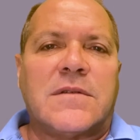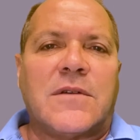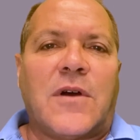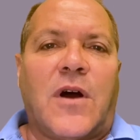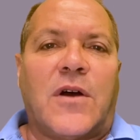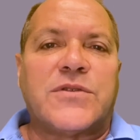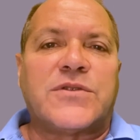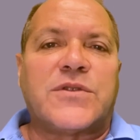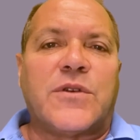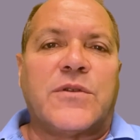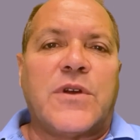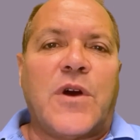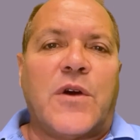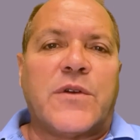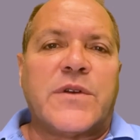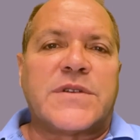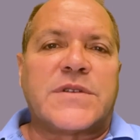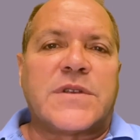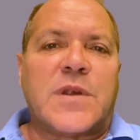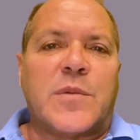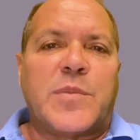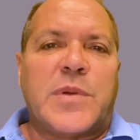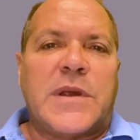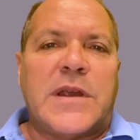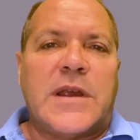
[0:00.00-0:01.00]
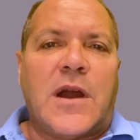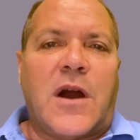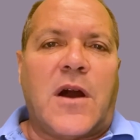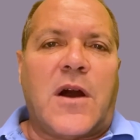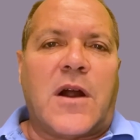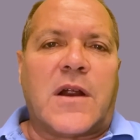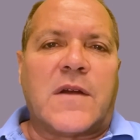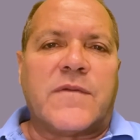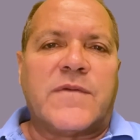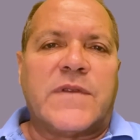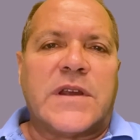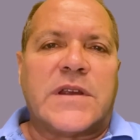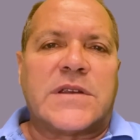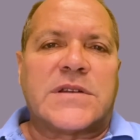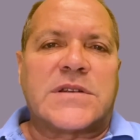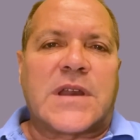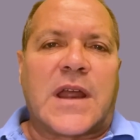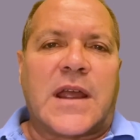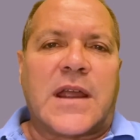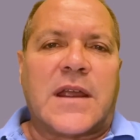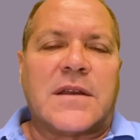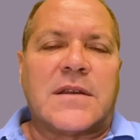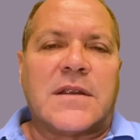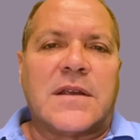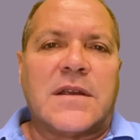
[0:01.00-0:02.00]
also known as the P R of the
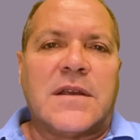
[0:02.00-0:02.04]
estate.